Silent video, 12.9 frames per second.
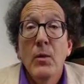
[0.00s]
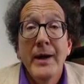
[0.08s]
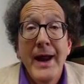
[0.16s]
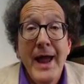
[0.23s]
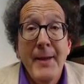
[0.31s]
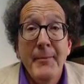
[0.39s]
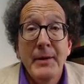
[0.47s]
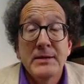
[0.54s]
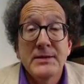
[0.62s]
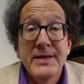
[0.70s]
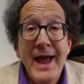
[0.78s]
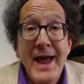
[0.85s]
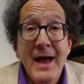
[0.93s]
what
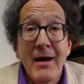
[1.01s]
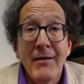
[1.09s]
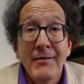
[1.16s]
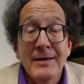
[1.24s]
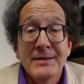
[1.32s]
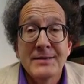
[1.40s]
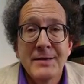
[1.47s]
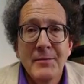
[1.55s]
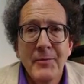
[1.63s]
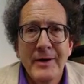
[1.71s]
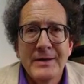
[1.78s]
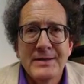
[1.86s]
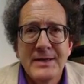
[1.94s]
happens now is
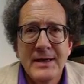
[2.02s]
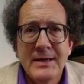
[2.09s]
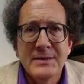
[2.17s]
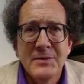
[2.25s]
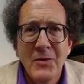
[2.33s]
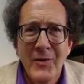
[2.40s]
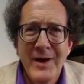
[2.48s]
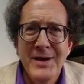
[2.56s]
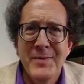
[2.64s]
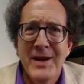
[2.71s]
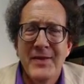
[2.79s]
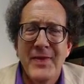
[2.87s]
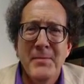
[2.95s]
someone says, oh, wait
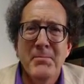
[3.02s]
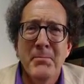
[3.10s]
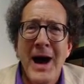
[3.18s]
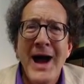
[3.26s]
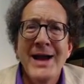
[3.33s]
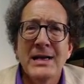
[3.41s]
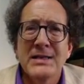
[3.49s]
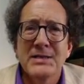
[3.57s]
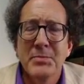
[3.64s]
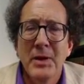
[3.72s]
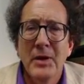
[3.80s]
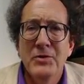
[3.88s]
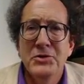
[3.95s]
a minute, they might
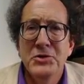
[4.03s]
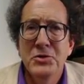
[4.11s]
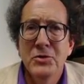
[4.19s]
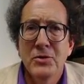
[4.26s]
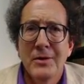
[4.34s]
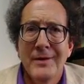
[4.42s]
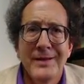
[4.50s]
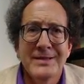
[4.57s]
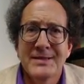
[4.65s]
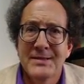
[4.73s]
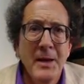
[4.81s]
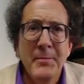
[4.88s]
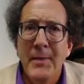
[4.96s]
explode, sure, and the
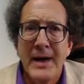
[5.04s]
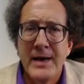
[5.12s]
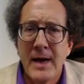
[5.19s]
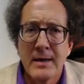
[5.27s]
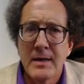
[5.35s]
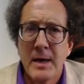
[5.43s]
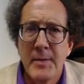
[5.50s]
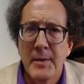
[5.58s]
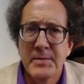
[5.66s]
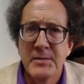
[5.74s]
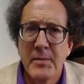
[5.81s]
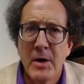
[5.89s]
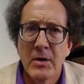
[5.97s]
sun might not come
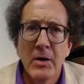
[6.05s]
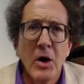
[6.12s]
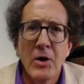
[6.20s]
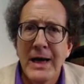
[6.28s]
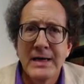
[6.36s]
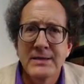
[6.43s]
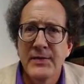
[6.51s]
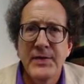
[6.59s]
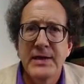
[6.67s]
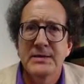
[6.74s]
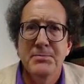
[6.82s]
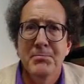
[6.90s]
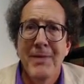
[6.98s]
up tomorrow. All kinds of
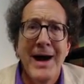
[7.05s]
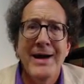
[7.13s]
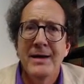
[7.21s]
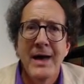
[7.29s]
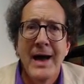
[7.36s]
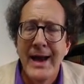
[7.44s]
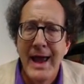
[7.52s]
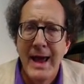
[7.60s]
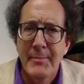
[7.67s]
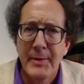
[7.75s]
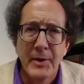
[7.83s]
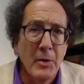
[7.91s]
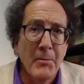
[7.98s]
things might not
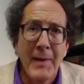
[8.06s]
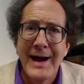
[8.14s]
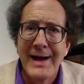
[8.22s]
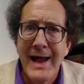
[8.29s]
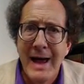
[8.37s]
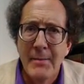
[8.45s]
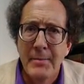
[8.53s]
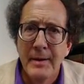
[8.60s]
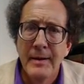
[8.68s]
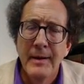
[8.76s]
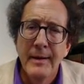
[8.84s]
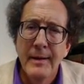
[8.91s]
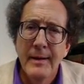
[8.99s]
happen or might
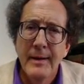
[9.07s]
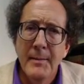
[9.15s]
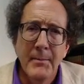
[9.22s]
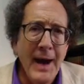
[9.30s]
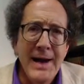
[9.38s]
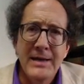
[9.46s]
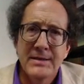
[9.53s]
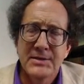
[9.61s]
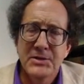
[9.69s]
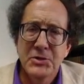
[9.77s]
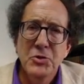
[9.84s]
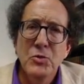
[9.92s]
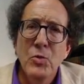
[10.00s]
happen. Might's
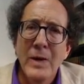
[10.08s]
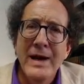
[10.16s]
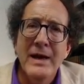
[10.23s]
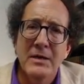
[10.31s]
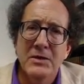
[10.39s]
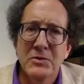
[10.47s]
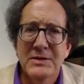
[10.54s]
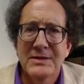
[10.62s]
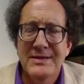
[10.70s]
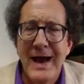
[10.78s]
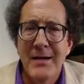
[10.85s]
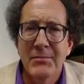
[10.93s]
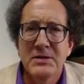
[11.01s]
too weak to
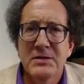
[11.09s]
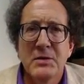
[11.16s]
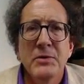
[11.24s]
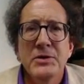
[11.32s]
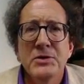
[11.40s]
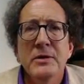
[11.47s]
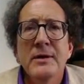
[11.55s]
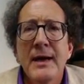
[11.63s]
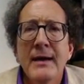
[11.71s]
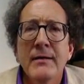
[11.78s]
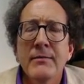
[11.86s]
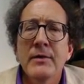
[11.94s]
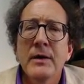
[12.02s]
establish that we shouldn't
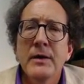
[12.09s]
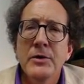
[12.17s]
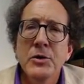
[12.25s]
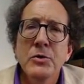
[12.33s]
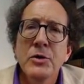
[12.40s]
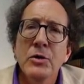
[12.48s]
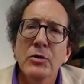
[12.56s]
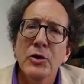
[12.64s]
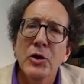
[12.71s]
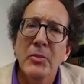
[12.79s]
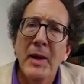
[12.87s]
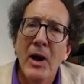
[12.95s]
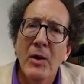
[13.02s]
have new
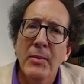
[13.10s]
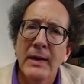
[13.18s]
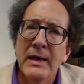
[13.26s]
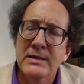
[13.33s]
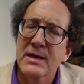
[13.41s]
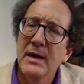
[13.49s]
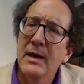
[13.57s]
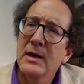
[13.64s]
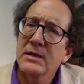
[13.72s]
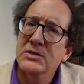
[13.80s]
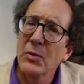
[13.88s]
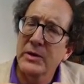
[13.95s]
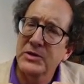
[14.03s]
nuclear power plants.
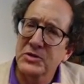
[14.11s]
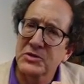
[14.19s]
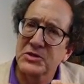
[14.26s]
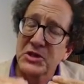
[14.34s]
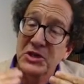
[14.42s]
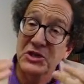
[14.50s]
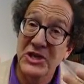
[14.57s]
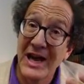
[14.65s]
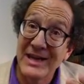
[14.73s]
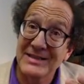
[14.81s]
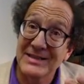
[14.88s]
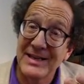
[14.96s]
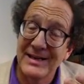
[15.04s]
So what you're
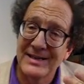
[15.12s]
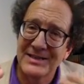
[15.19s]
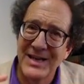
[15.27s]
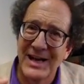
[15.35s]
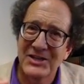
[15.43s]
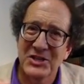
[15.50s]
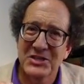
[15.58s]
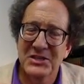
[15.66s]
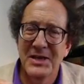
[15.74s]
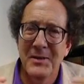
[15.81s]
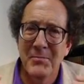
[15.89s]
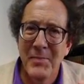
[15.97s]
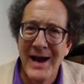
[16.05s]
suggesting is not just
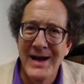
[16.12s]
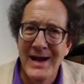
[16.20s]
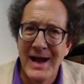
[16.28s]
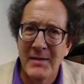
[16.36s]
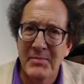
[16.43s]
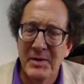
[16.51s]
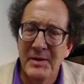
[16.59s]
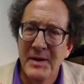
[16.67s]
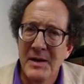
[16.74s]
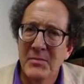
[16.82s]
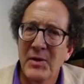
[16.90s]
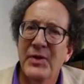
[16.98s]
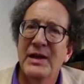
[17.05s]
that it might happen,
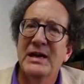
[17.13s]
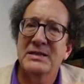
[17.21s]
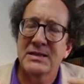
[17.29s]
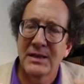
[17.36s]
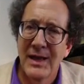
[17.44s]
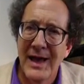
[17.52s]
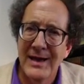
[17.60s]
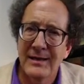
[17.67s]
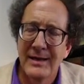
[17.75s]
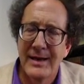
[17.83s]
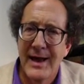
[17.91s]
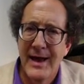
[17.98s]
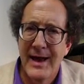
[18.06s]
but that it's
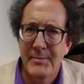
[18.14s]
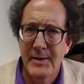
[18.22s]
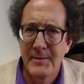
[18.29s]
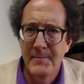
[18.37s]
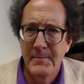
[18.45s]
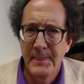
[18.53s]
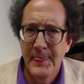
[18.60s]
likely to happen.